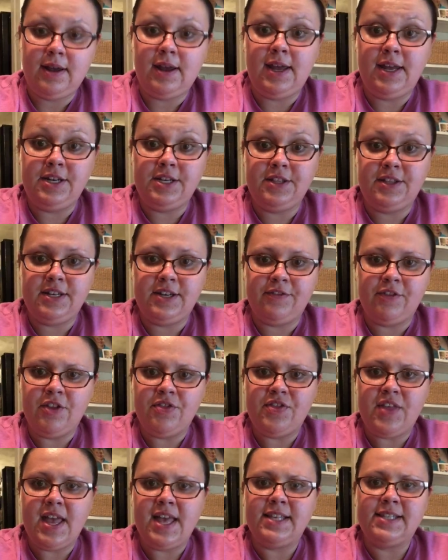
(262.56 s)
into the
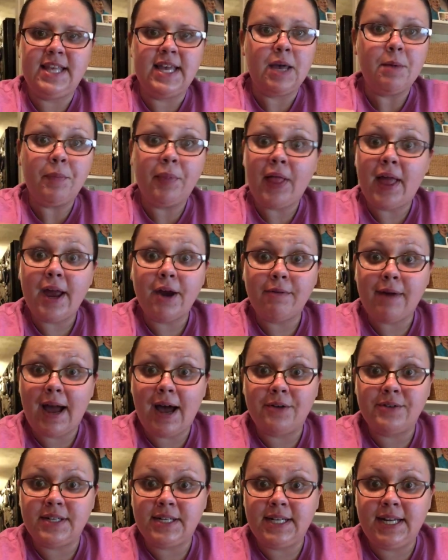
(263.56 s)
different things. They can play
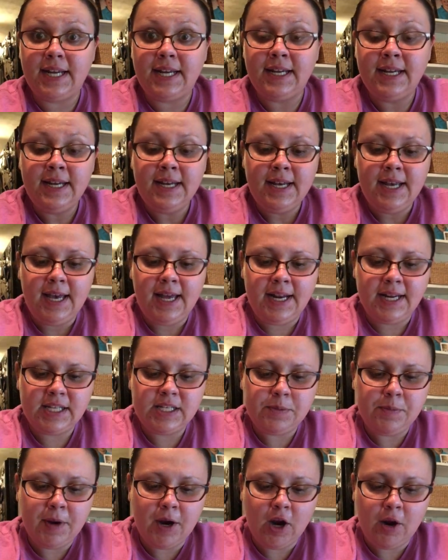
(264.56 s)
around in it and
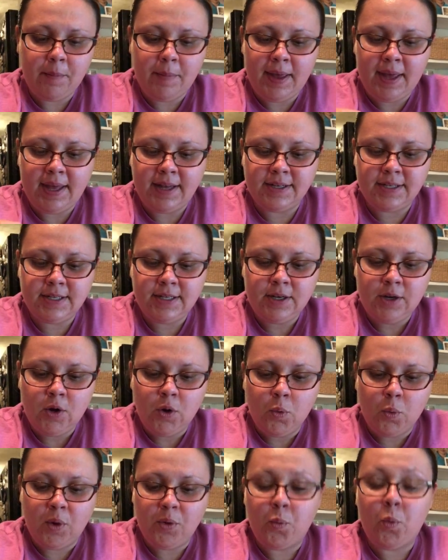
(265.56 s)
experiment
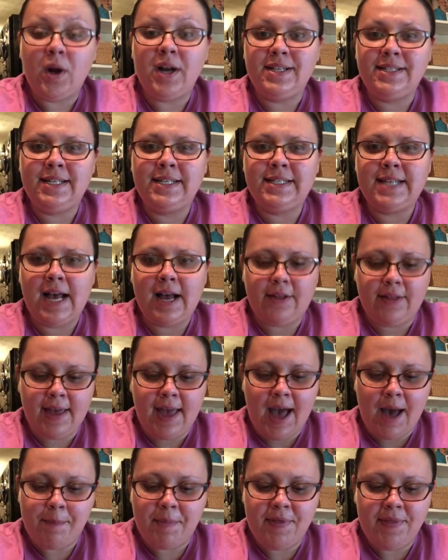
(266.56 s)
with what has exactly
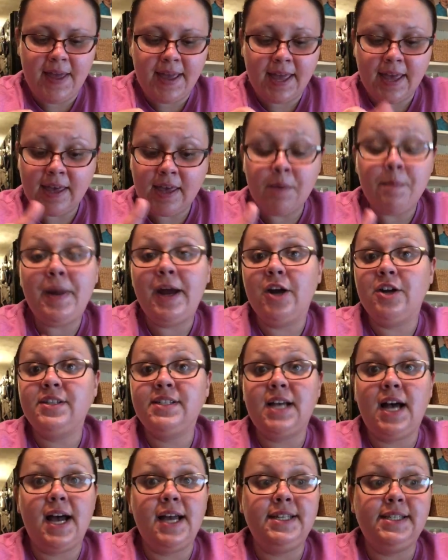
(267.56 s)
happened. They can compare
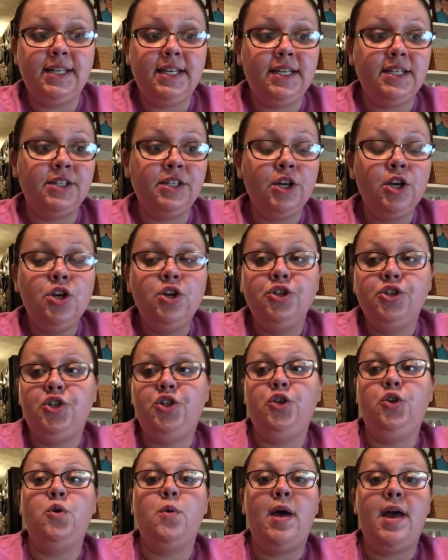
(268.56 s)
sizes
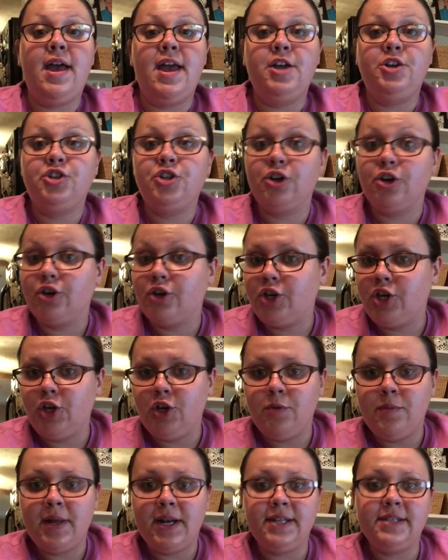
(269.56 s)
to a sugar
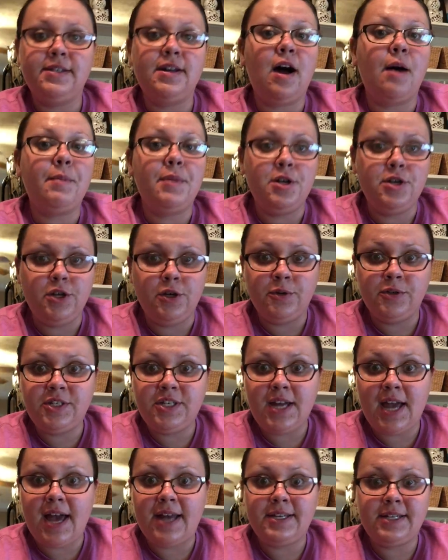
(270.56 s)
cube that has not been
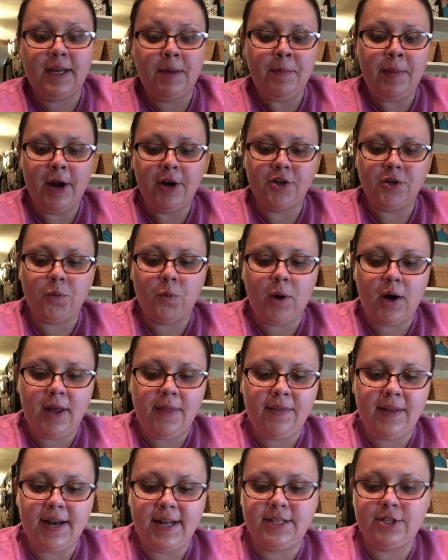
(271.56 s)
used yet compared to
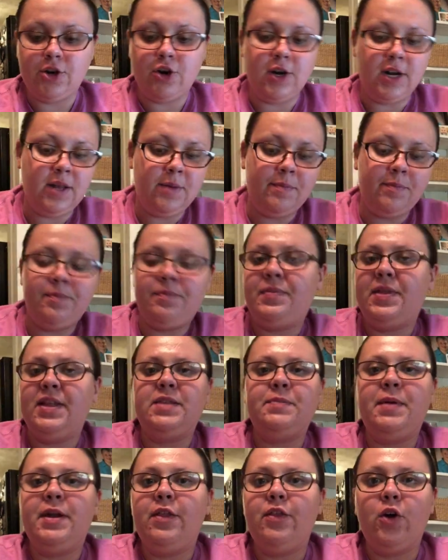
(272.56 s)
one
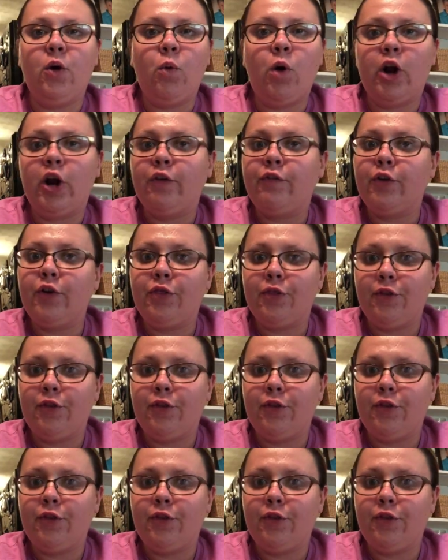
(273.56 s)
that's been in their water